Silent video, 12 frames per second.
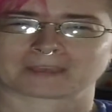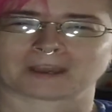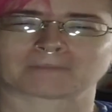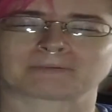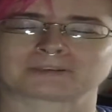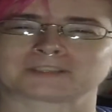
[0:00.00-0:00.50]

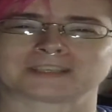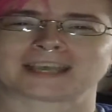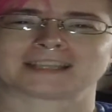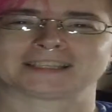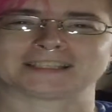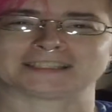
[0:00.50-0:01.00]
our
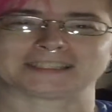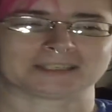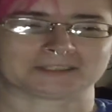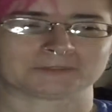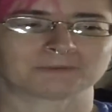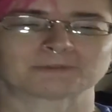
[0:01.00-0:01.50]
personality
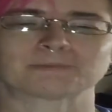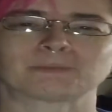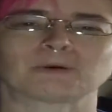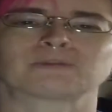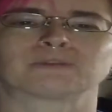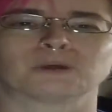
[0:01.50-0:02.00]
seems we're
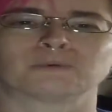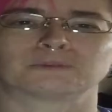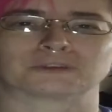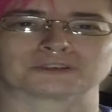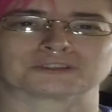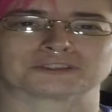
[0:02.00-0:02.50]
both
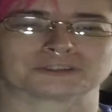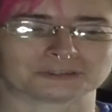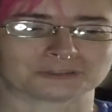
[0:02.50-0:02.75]
loners and